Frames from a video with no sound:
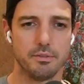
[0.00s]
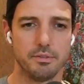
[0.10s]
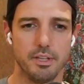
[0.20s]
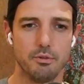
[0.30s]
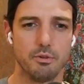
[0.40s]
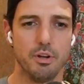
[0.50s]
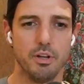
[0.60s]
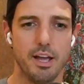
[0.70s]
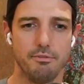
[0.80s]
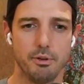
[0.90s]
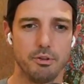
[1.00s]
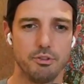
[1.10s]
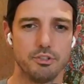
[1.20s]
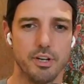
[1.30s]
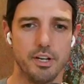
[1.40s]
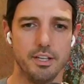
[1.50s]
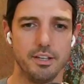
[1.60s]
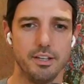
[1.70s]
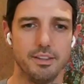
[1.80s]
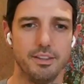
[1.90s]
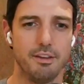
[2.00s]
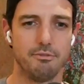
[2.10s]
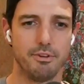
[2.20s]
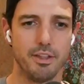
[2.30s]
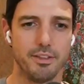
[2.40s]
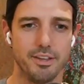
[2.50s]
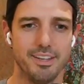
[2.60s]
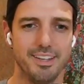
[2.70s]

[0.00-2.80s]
They don't call high frequency trading that for nothing.